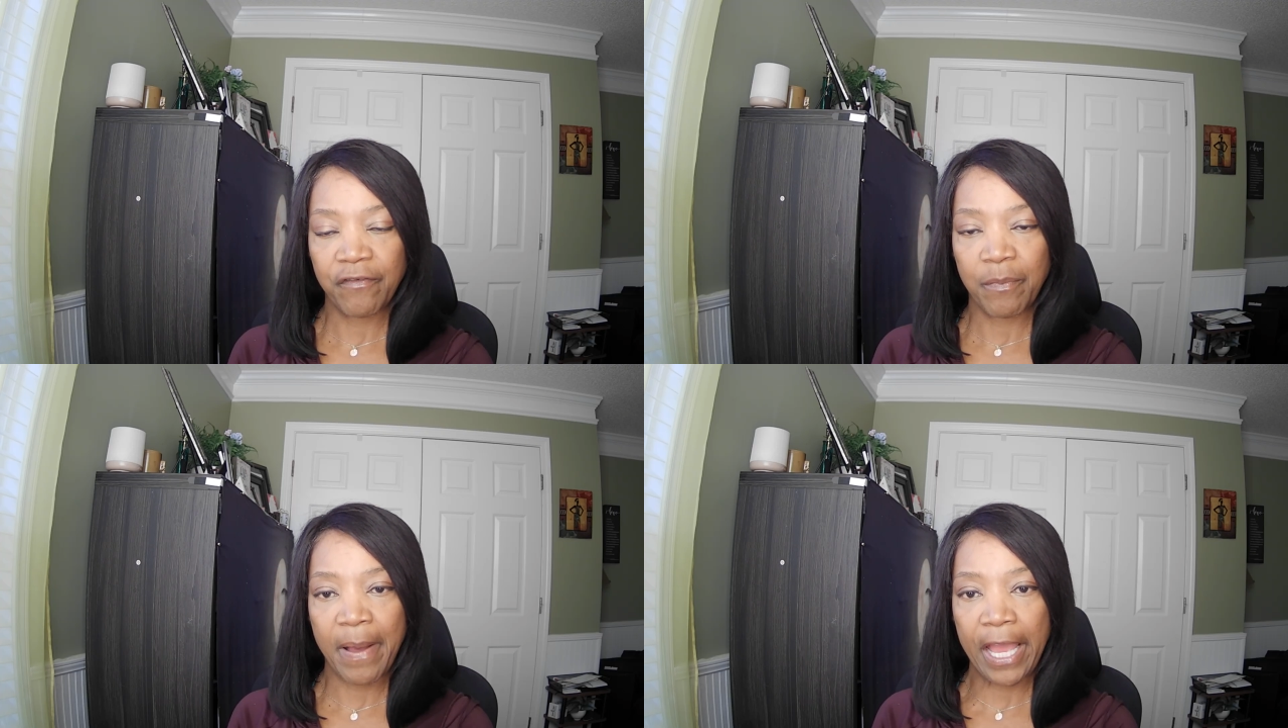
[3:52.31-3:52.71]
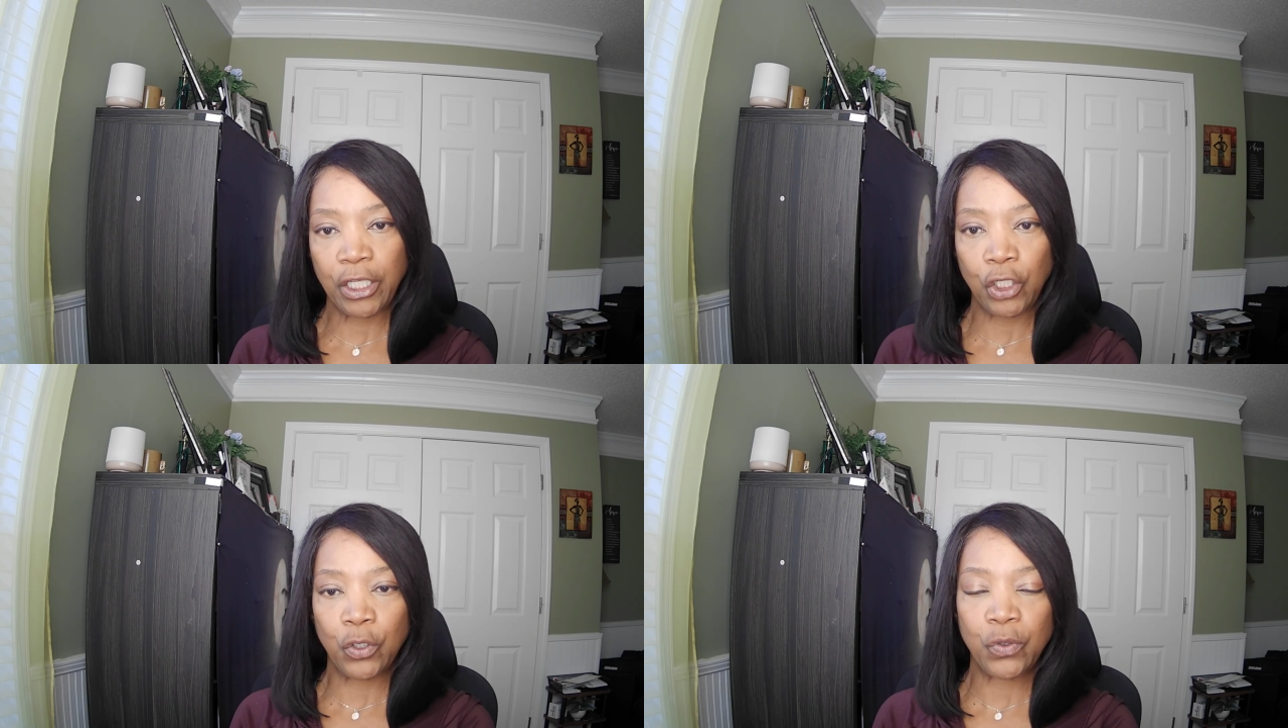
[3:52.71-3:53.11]
by
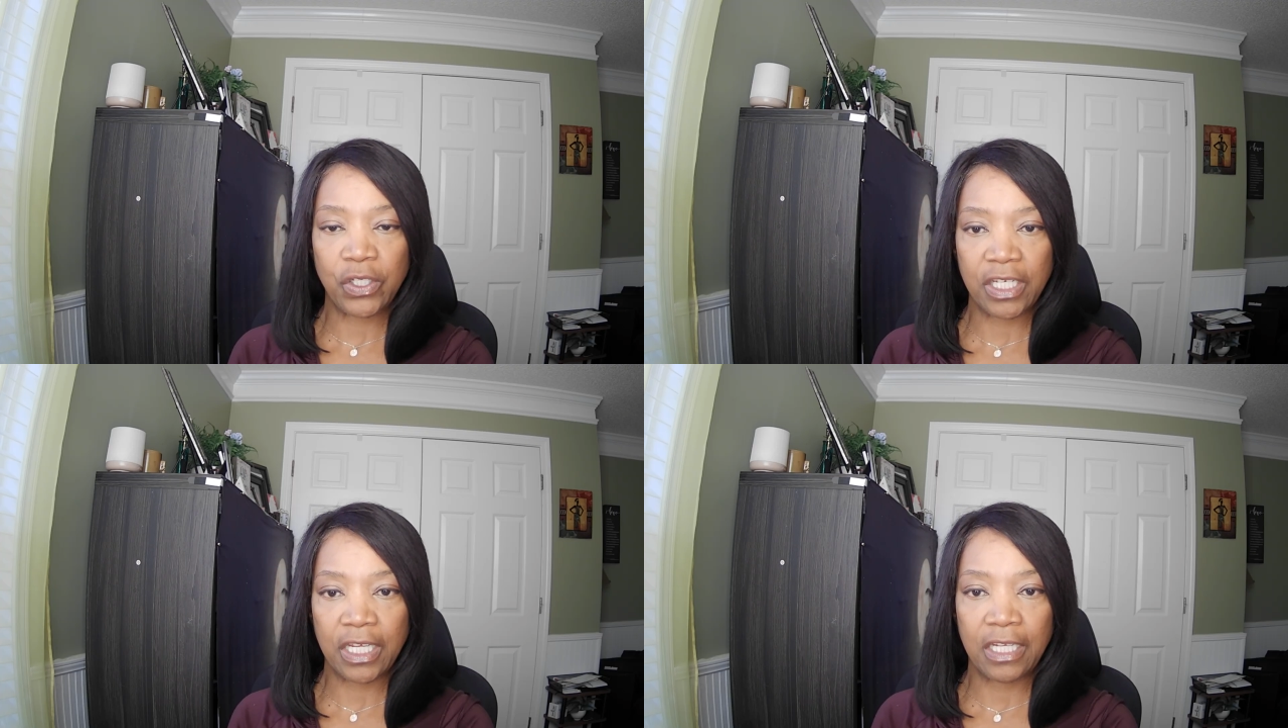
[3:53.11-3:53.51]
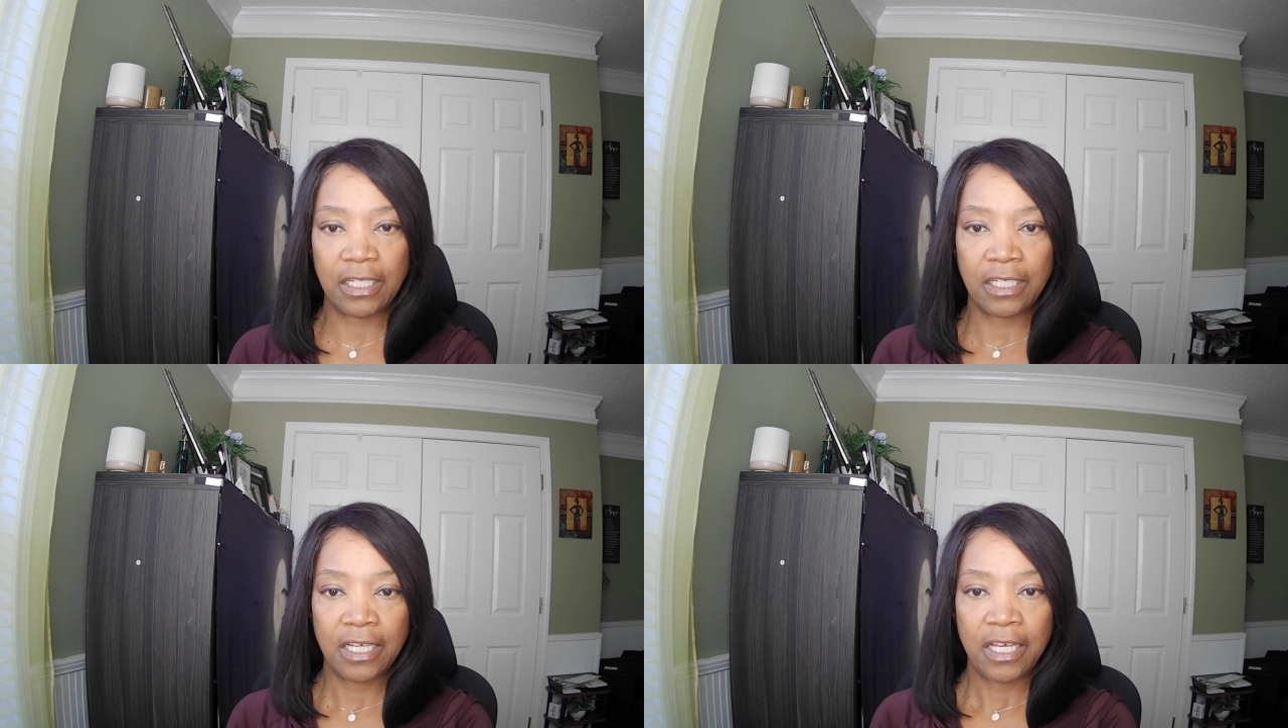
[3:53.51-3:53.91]

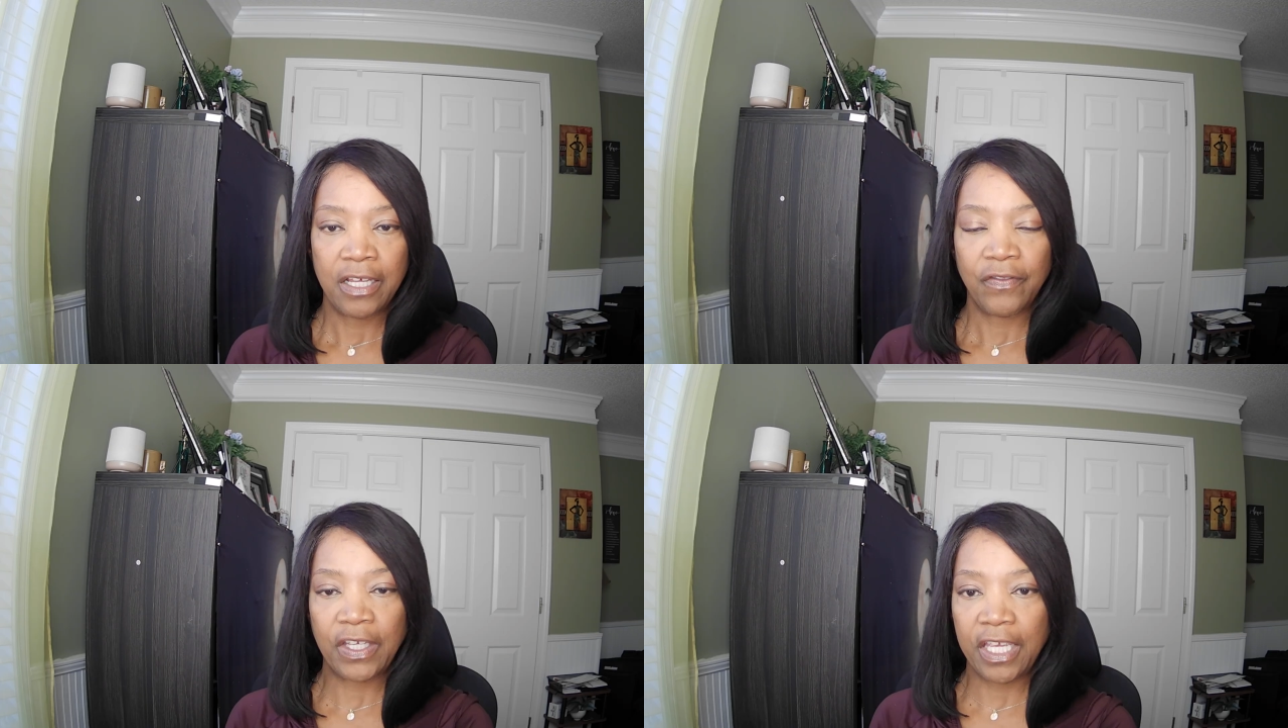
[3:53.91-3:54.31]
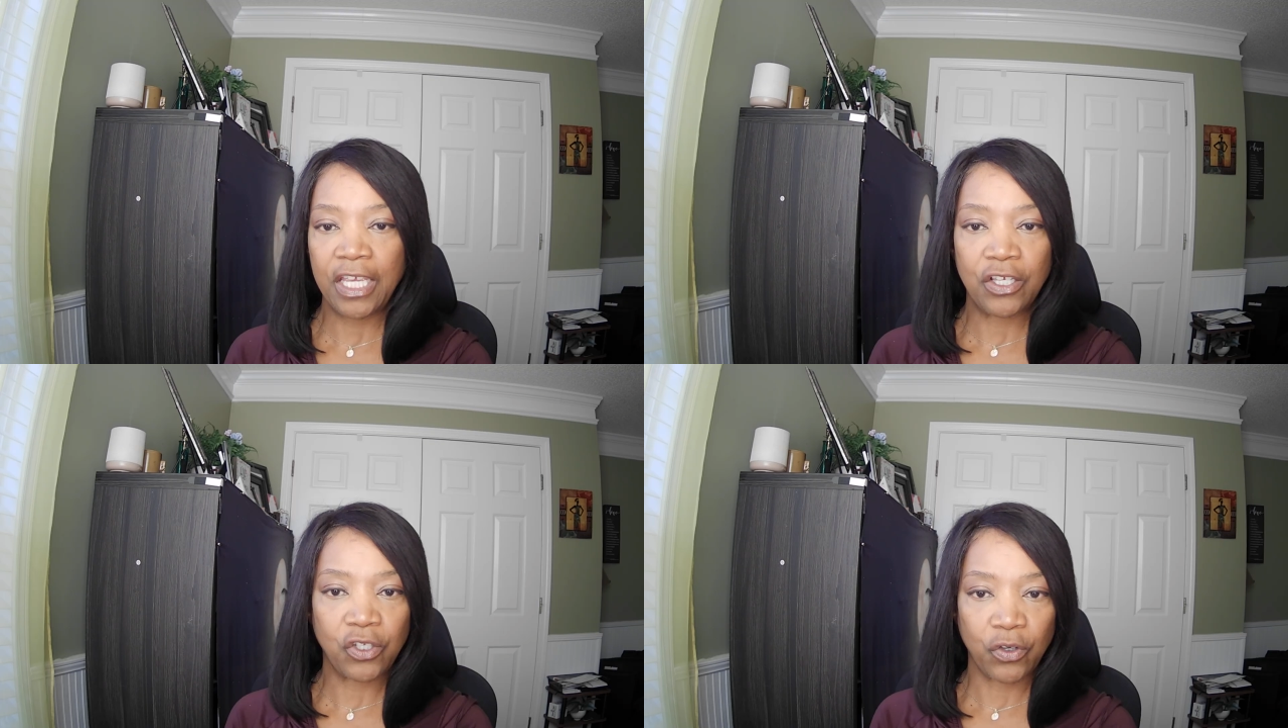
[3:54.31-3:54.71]
using the
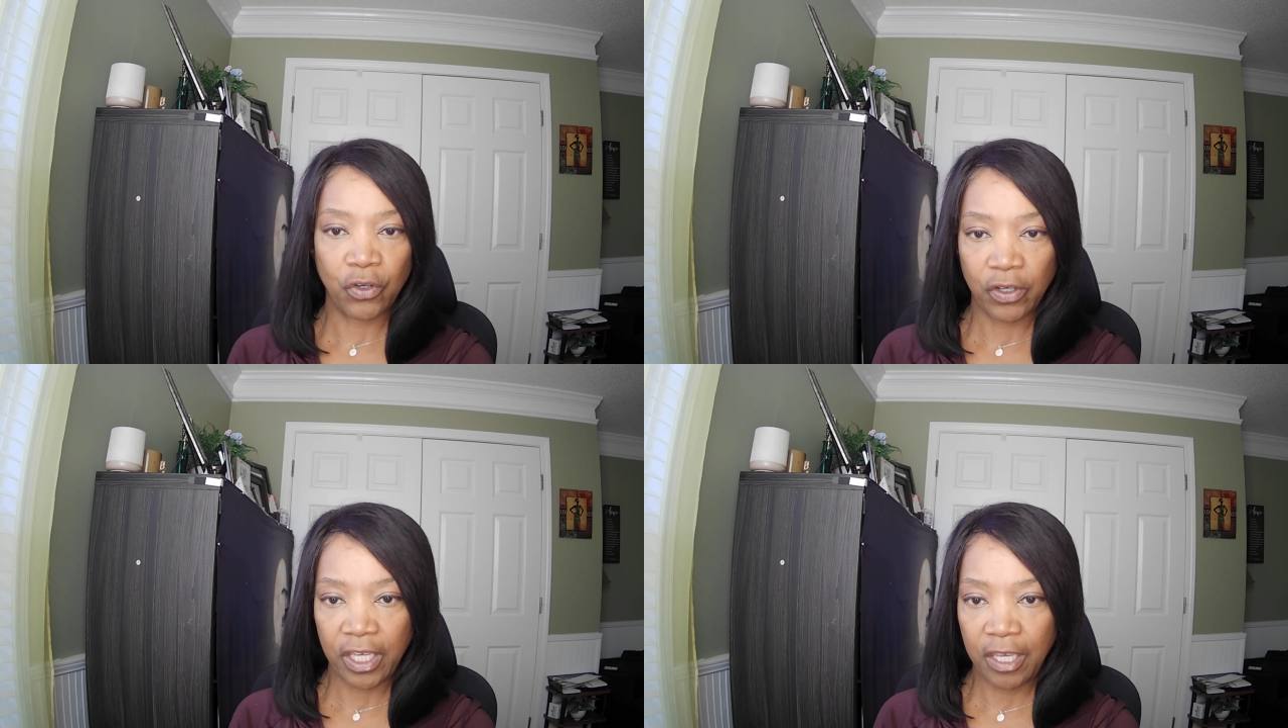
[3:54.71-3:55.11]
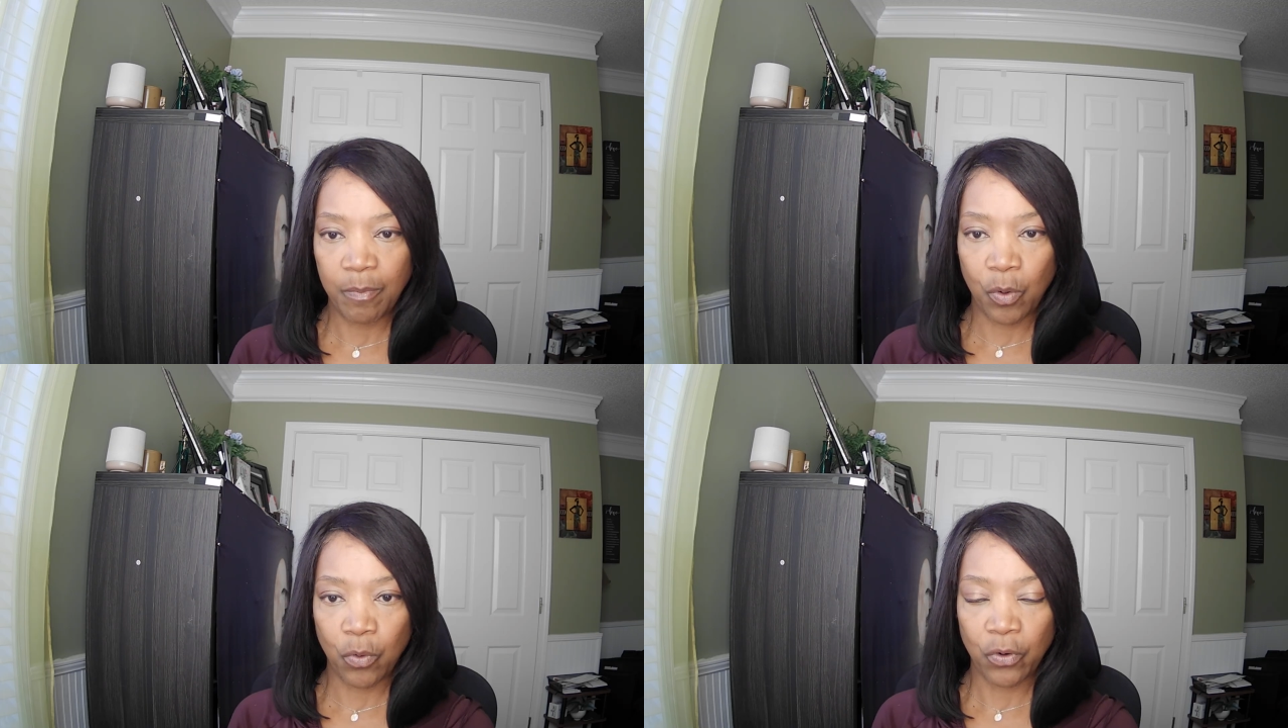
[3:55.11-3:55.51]
keys on your
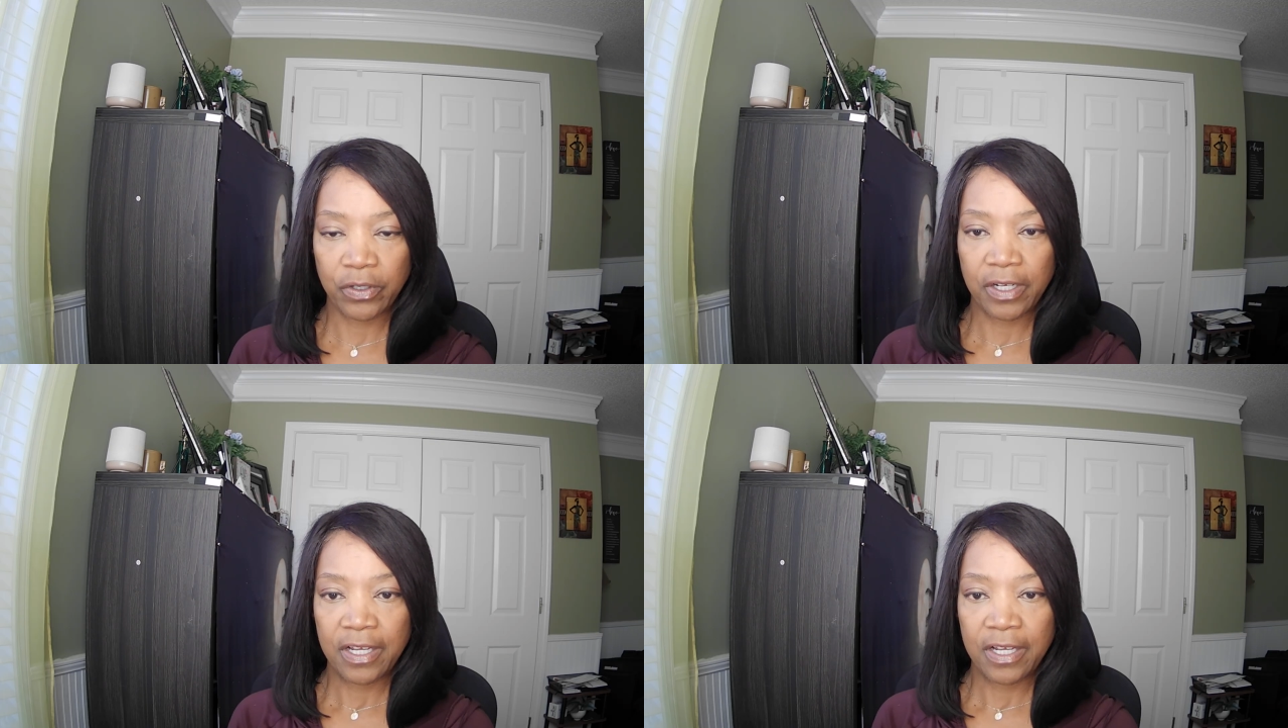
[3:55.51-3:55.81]
keyboard,